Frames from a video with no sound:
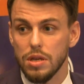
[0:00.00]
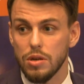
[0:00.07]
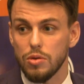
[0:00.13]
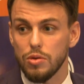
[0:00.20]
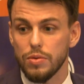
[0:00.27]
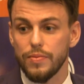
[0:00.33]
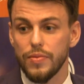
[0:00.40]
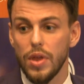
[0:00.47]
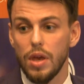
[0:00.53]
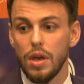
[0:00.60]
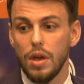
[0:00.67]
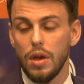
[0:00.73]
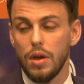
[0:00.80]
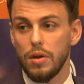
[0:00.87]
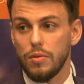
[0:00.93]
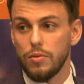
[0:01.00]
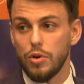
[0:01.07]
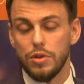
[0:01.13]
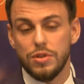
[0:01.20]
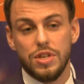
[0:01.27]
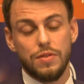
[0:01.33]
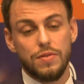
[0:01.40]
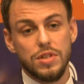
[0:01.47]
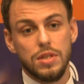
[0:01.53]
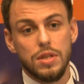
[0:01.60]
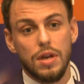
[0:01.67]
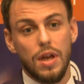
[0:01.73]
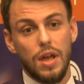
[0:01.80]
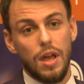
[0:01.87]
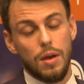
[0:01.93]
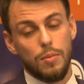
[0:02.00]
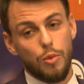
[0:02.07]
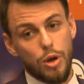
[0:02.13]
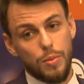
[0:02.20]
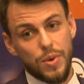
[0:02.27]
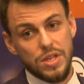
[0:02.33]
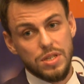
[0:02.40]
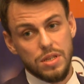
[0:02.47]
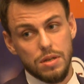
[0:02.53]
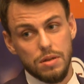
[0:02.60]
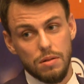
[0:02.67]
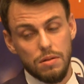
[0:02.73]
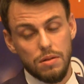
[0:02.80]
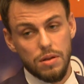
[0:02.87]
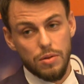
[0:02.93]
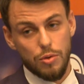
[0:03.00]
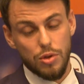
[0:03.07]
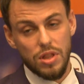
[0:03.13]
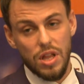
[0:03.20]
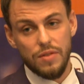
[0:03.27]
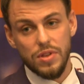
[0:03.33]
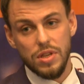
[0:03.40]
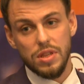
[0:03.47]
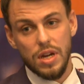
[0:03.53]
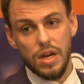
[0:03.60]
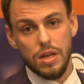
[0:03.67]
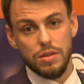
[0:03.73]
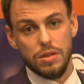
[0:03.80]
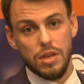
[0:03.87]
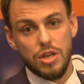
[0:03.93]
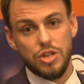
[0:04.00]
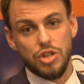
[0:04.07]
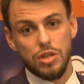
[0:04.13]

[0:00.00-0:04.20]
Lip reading: Many people in the industry even are not aware of that.